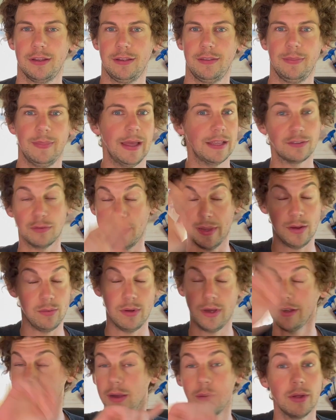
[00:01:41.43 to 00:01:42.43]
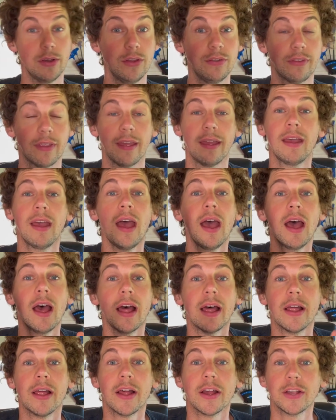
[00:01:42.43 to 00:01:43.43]
that's a big word, I won't use it.
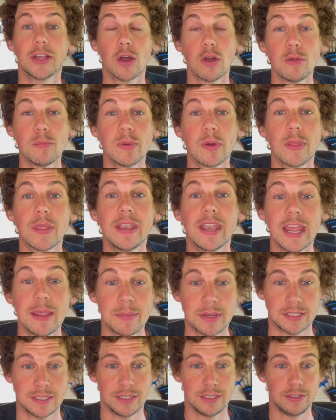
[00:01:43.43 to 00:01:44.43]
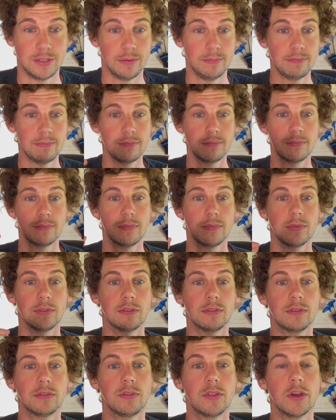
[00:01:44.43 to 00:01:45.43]
Going beyond the naming system,
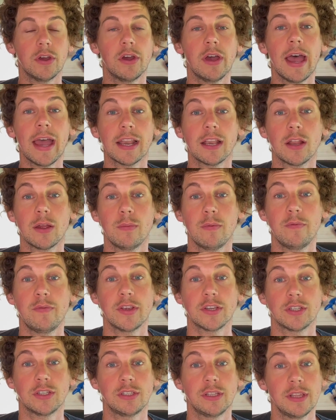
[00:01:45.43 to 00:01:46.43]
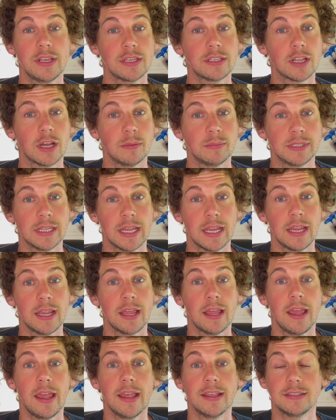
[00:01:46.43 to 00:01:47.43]
the headline revision to this update
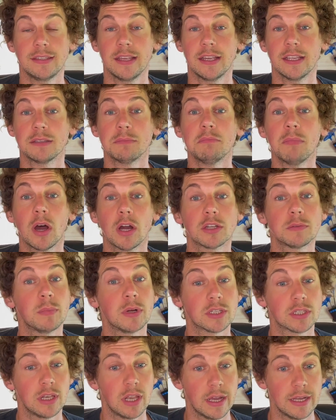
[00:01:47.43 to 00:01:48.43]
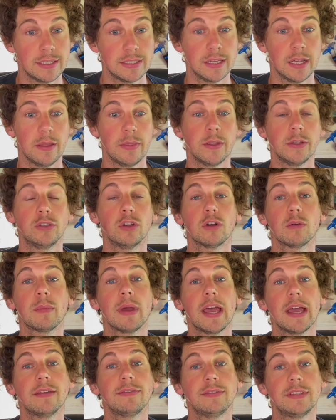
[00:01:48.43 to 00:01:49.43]
is that it's much lighter. The Dogma
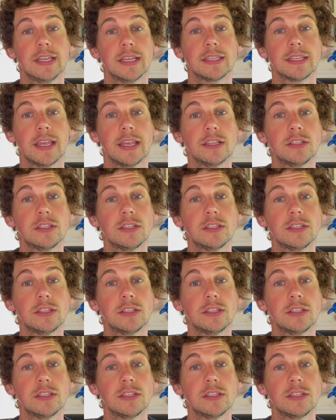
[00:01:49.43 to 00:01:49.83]
F disc is